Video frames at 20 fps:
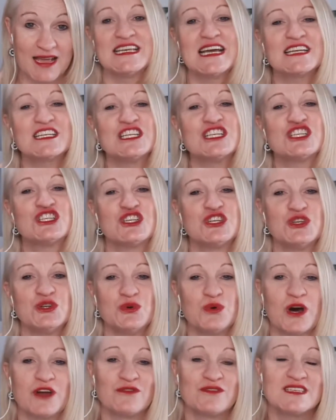Tactic
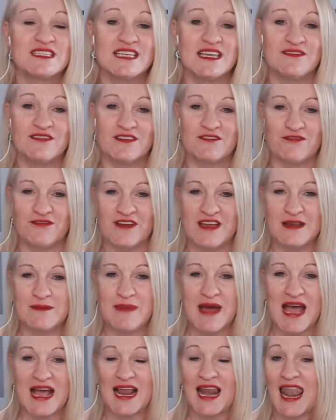2 on receiving
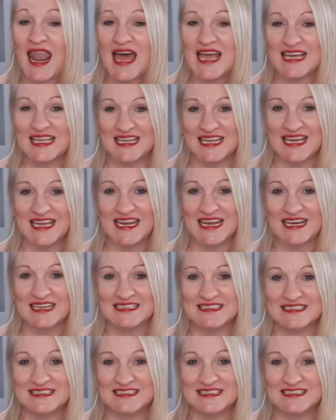feedback like a leader: